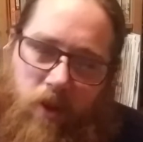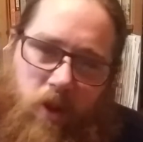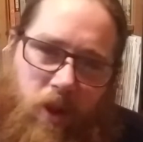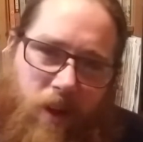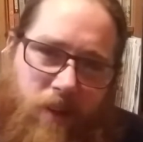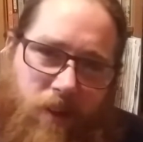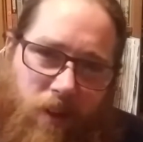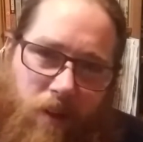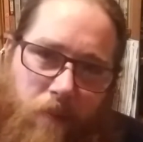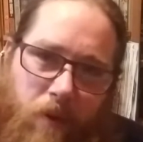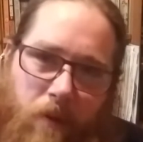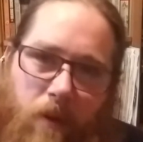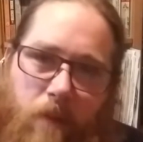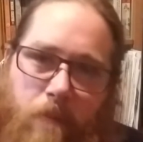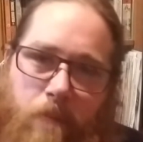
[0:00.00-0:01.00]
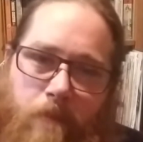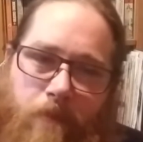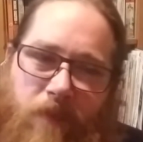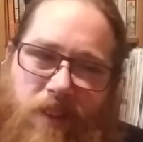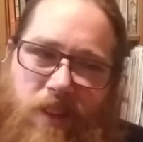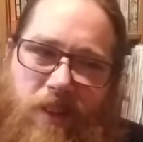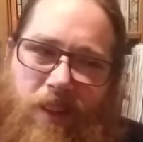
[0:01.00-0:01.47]
just a little
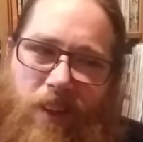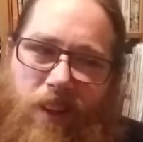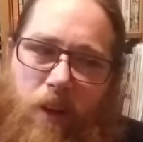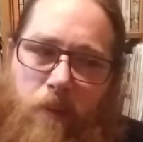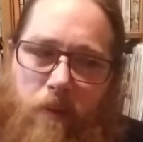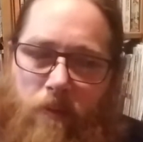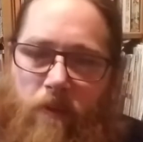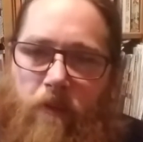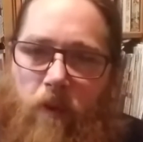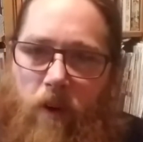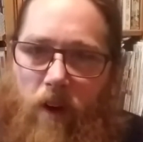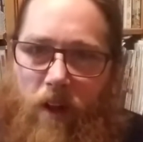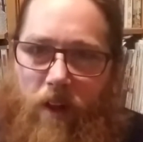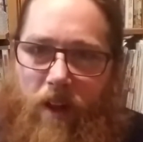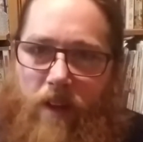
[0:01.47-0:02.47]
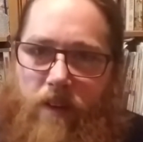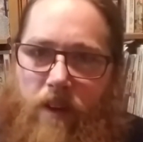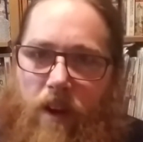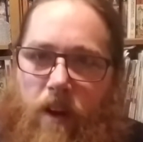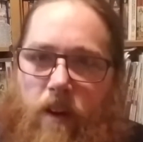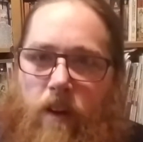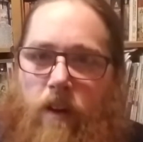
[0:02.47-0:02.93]
bit before al
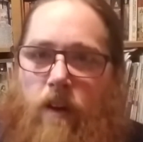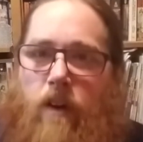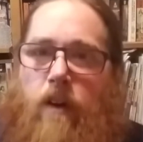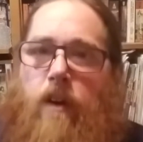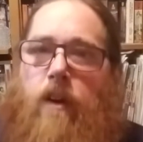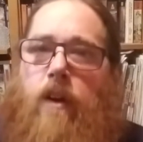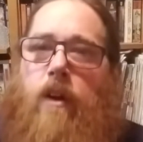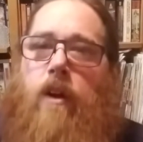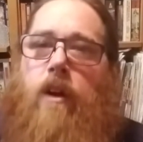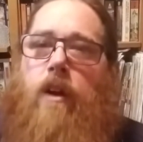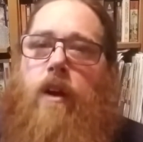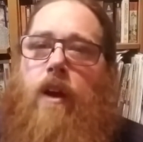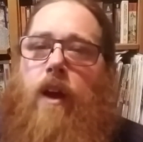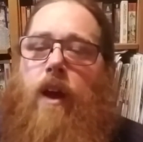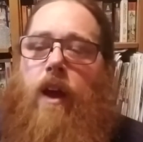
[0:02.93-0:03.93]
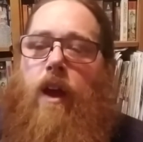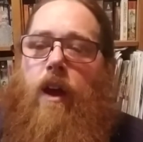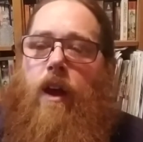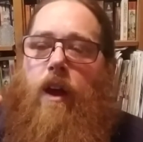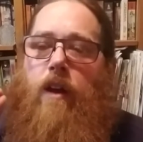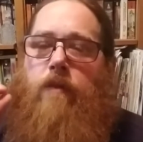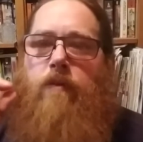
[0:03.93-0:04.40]
dente.
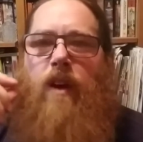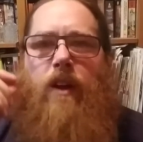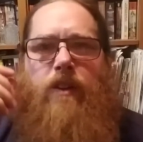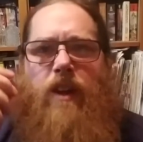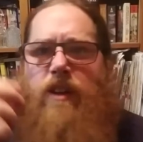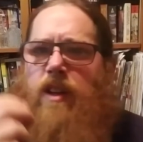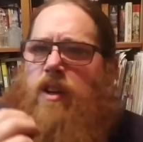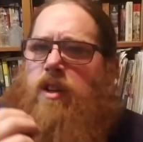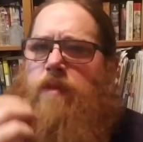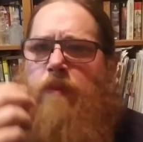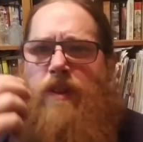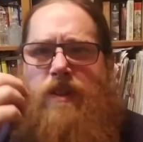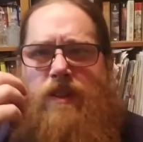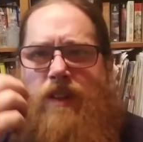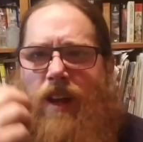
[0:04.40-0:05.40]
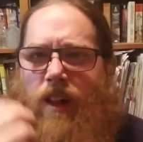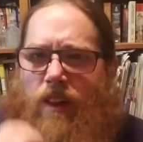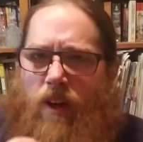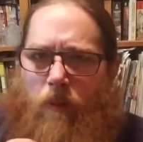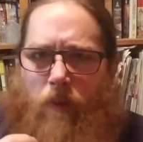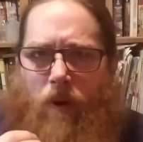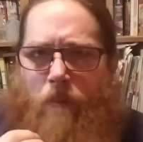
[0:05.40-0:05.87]
Al dente just means it's got a
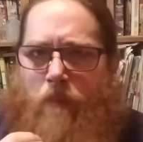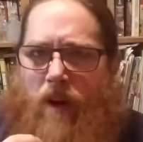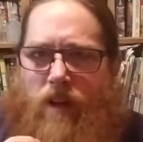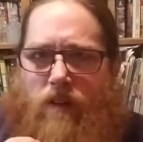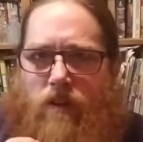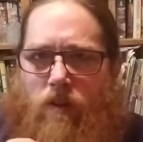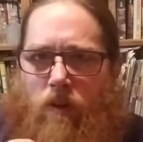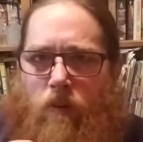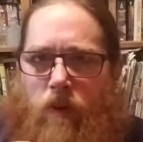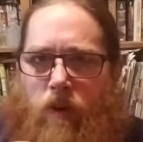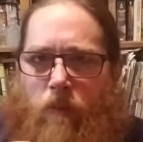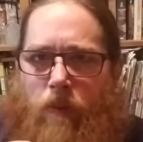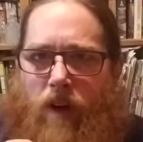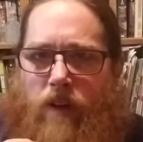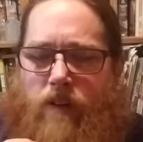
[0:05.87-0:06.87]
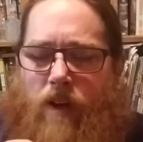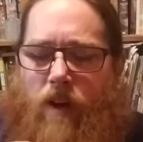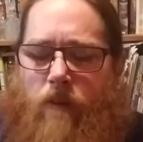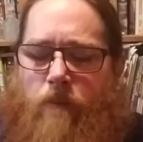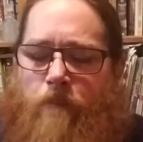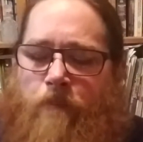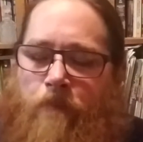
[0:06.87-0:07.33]
little bit of bite to it when you bite
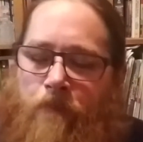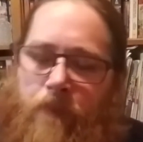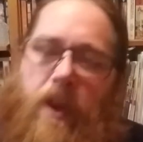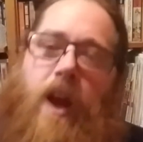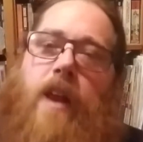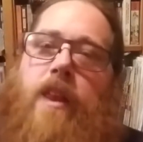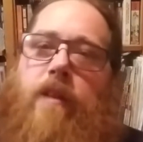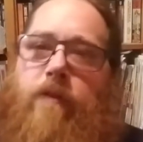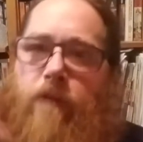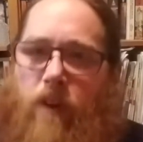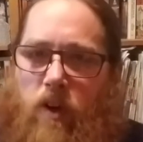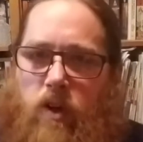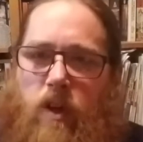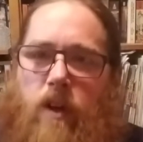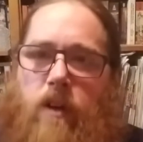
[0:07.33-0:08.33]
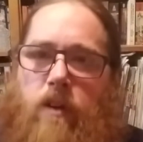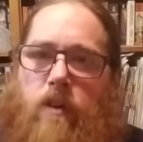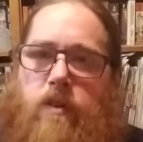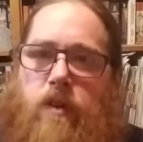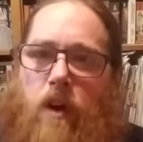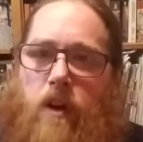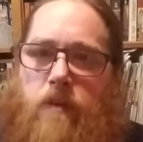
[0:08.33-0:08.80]
down. And then finish it in your
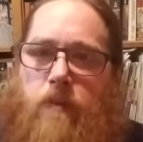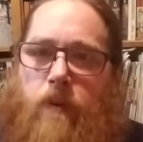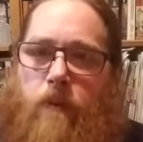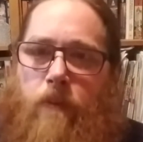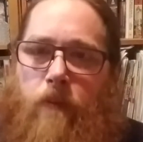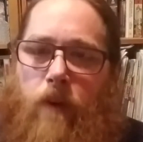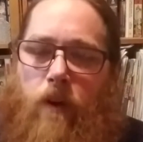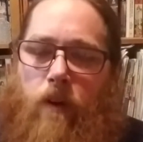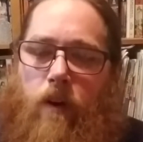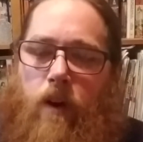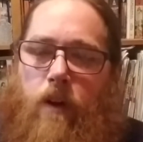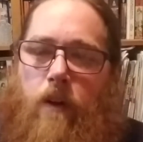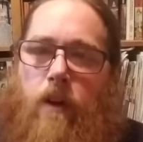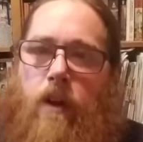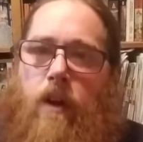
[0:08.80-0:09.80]
sauce. Alright?